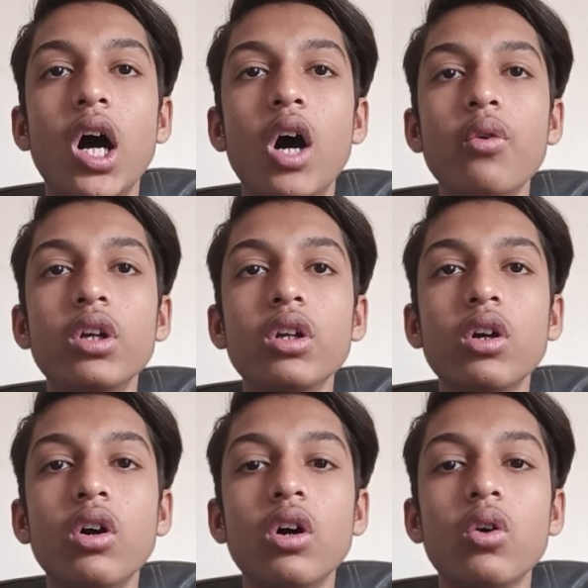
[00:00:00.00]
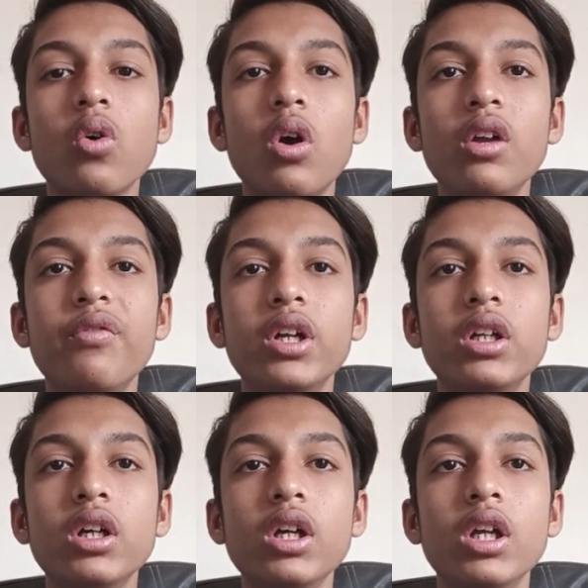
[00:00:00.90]
how it called
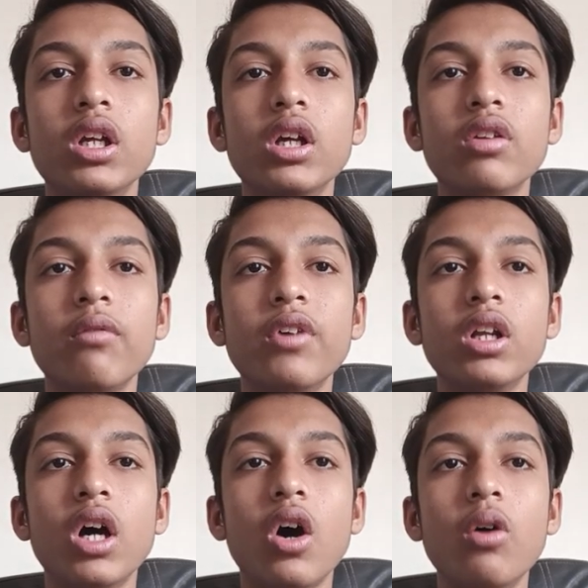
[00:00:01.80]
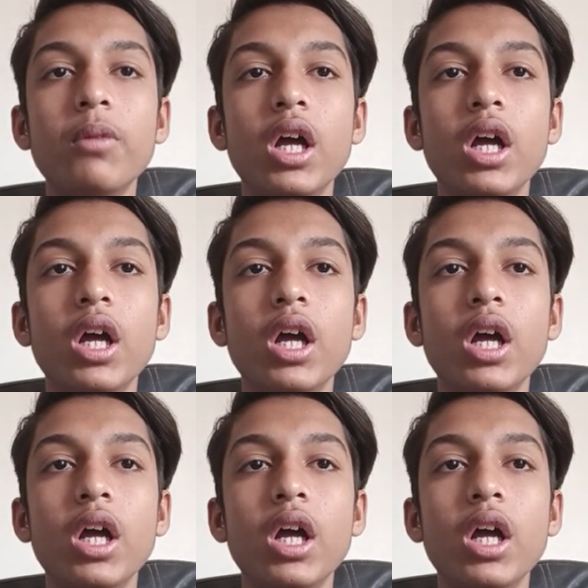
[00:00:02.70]
fit in someone's home,